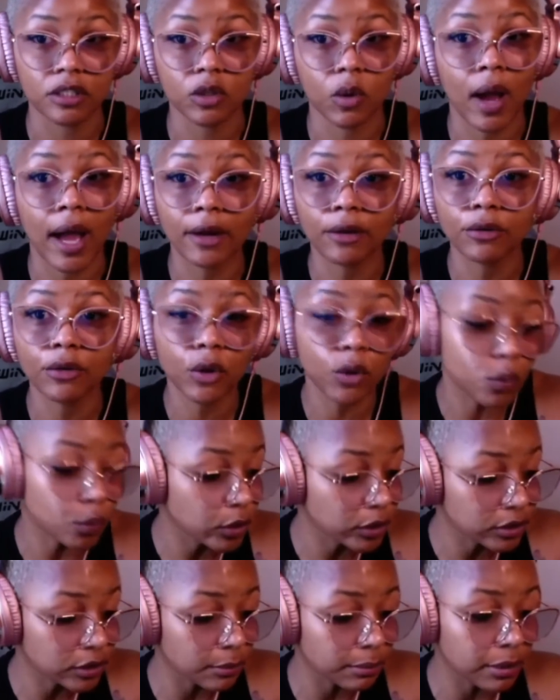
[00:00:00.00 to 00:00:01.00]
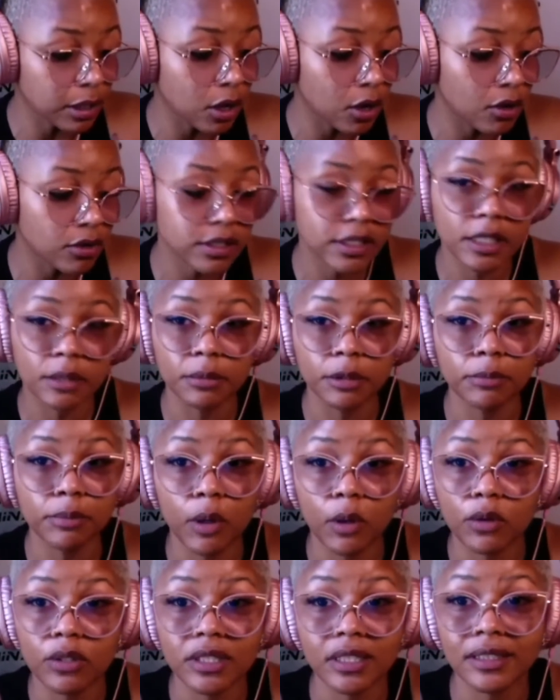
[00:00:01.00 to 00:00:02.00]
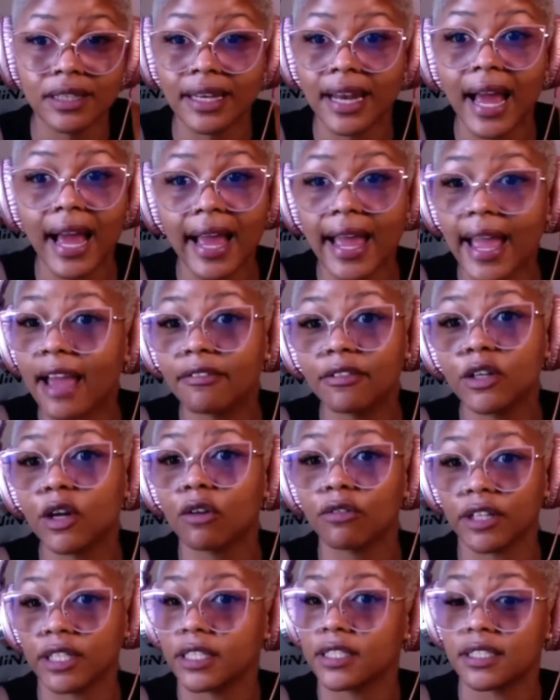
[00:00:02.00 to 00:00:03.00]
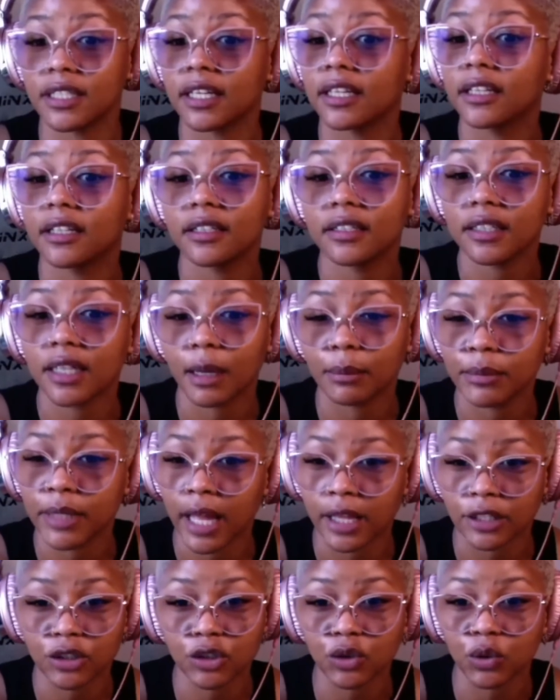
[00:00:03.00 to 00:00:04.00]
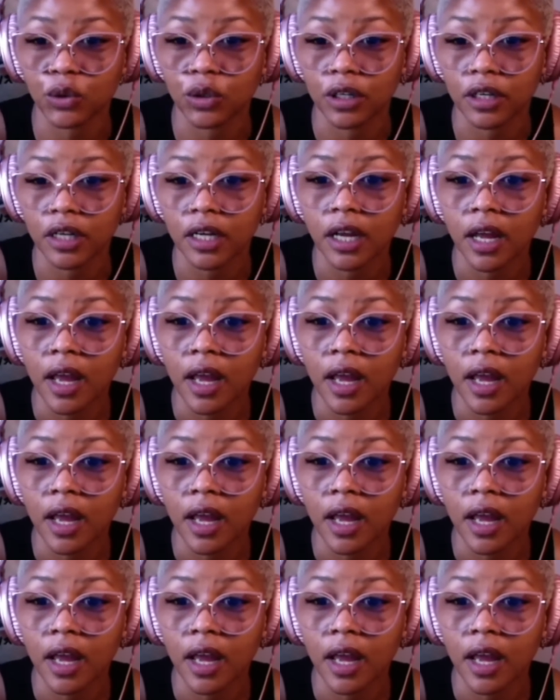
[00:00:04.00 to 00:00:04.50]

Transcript: So I don't know what the blogs can be posting that I haven't already said. I'm not sure.